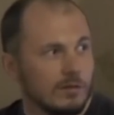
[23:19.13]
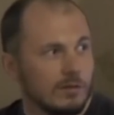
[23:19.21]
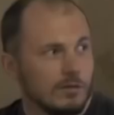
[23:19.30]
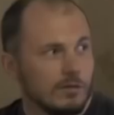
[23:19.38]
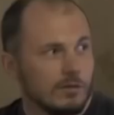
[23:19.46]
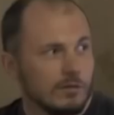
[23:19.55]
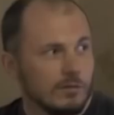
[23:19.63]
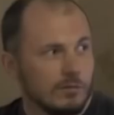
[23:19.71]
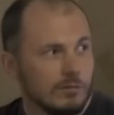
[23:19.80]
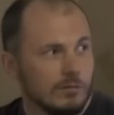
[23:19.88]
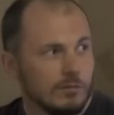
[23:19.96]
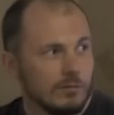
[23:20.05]

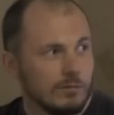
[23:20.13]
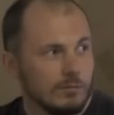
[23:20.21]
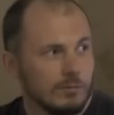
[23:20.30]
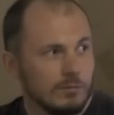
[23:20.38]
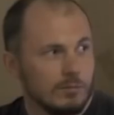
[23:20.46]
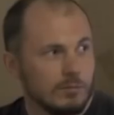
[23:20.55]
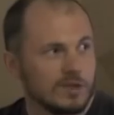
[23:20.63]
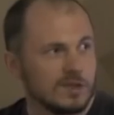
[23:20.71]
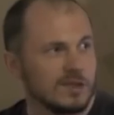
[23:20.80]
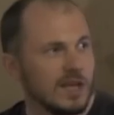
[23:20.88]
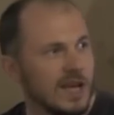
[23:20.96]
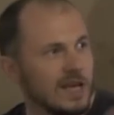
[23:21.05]
They have
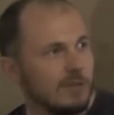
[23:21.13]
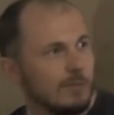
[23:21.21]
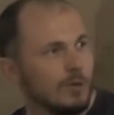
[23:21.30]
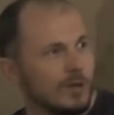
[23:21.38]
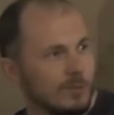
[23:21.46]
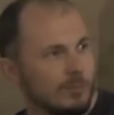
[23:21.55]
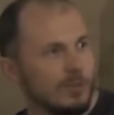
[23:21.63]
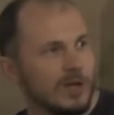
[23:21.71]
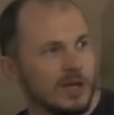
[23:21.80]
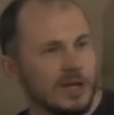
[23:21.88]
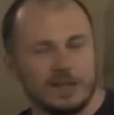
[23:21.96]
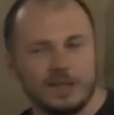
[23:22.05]
made those
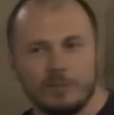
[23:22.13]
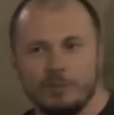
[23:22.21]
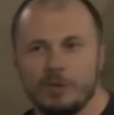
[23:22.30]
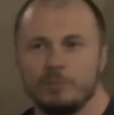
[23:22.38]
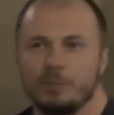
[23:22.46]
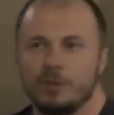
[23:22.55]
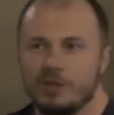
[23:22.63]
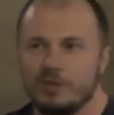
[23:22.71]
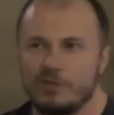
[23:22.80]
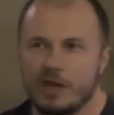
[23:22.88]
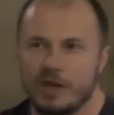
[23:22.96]
explosively